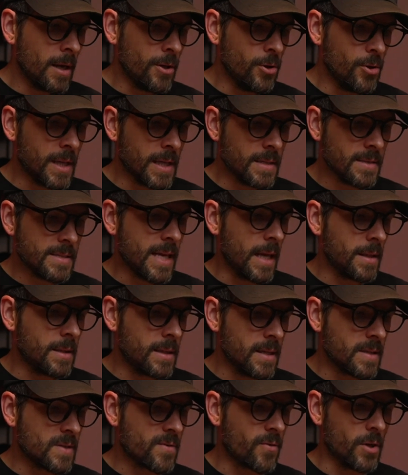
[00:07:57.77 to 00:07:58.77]
you can set
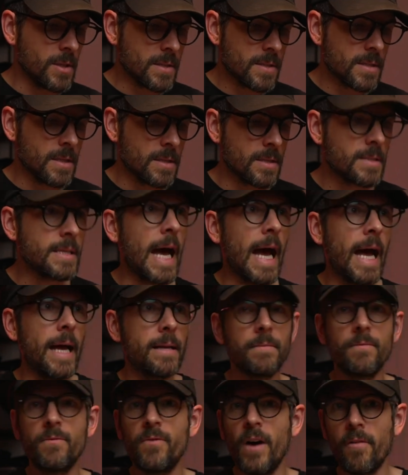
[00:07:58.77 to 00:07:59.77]
this, for instance,
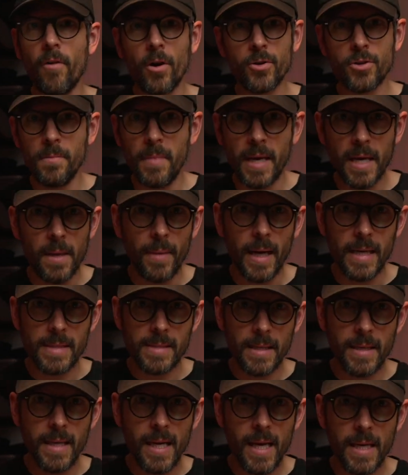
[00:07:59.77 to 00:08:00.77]
at 500
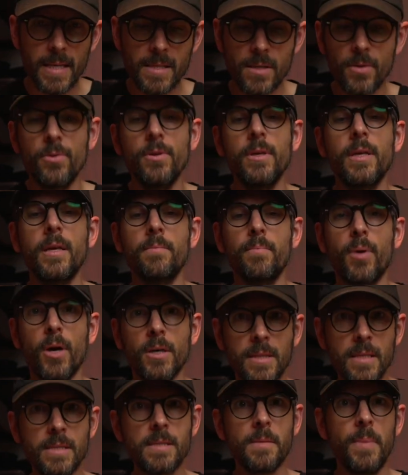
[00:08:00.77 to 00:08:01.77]
megabytes a day, so you can
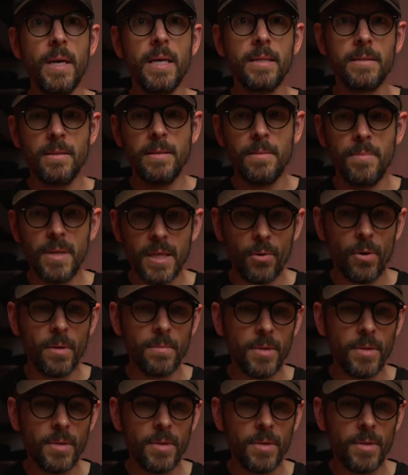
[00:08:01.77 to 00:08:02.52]
participate to the Bitcoin